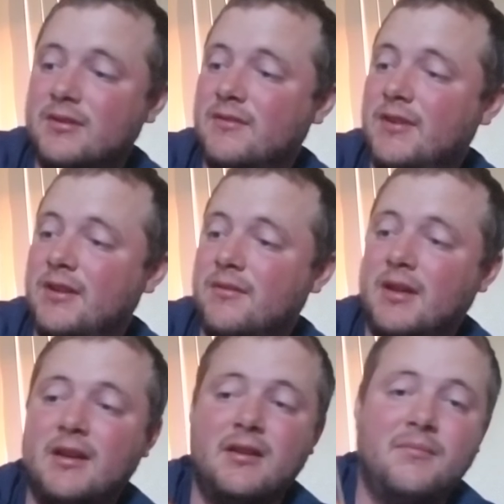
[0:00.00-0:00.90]
the video
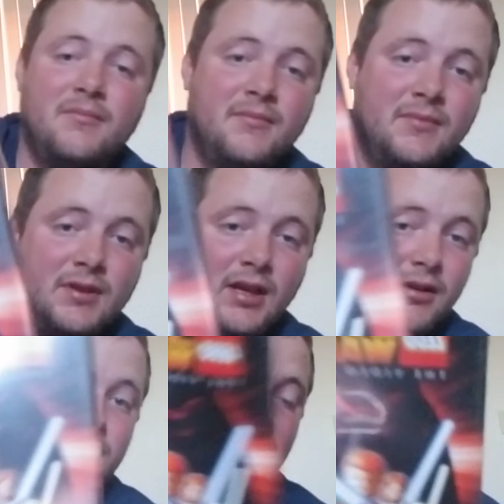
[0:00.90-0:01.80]
game.
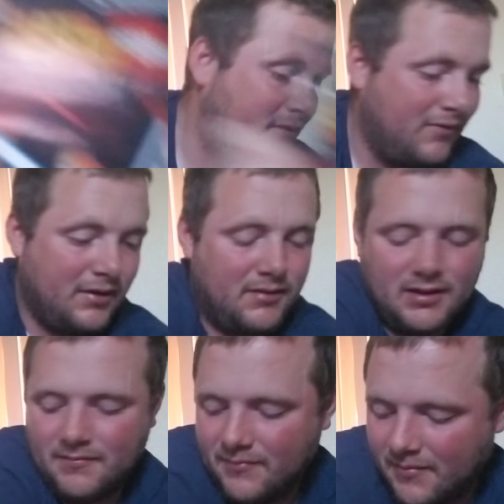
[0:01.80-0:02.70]
Lego Star Wars the video game.